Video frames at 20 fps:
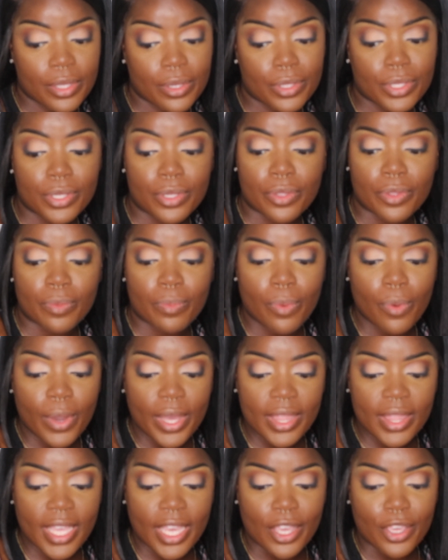to the
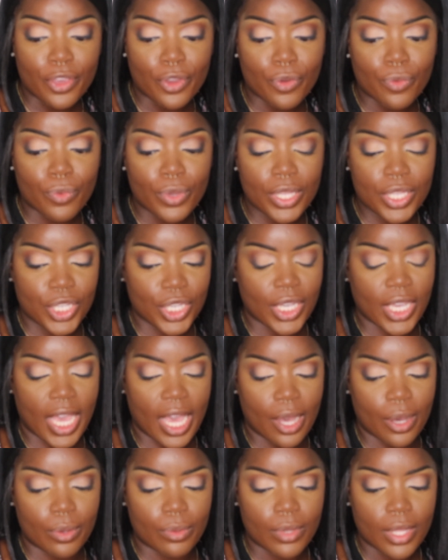point that you're reaching
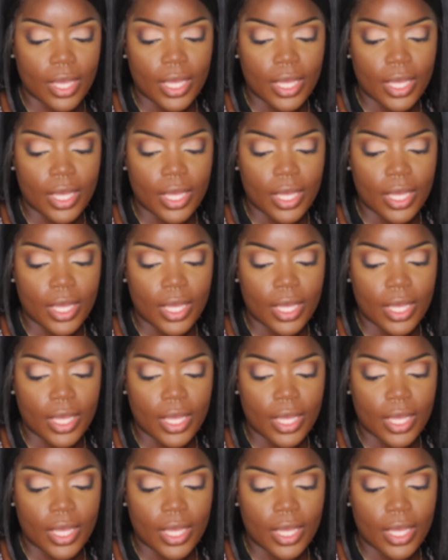out